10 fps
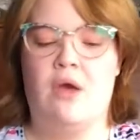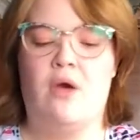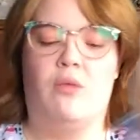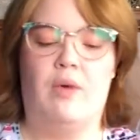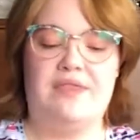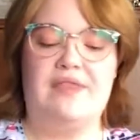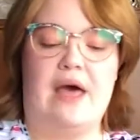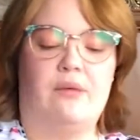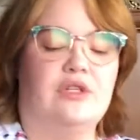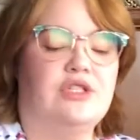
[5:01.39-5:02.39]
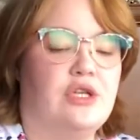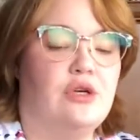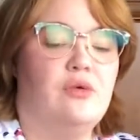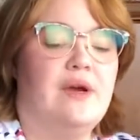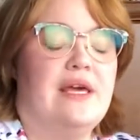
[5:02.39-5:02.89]
What that will
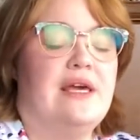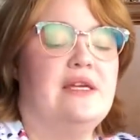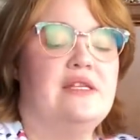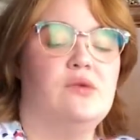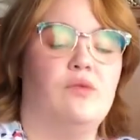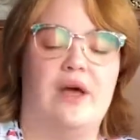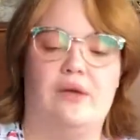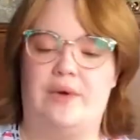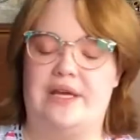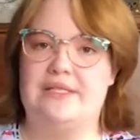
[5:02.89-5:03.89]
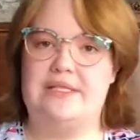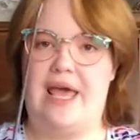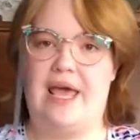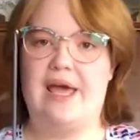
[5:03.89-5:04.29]
do is when we take